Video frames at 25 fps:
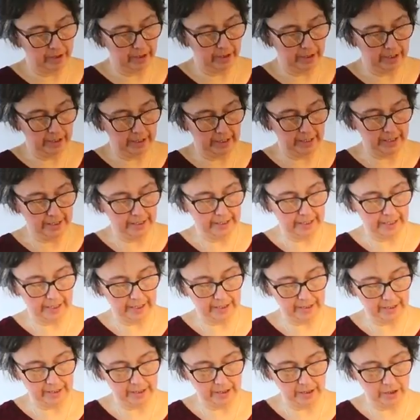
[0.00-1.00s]
and easy
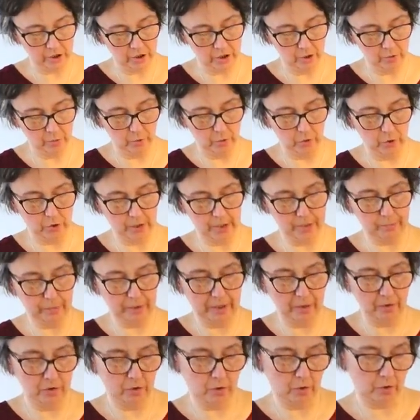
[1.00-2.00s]
access to the water
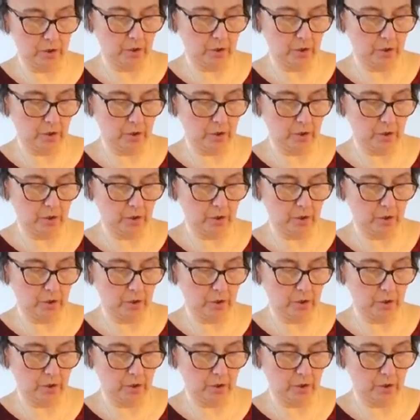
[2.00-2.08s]
spout.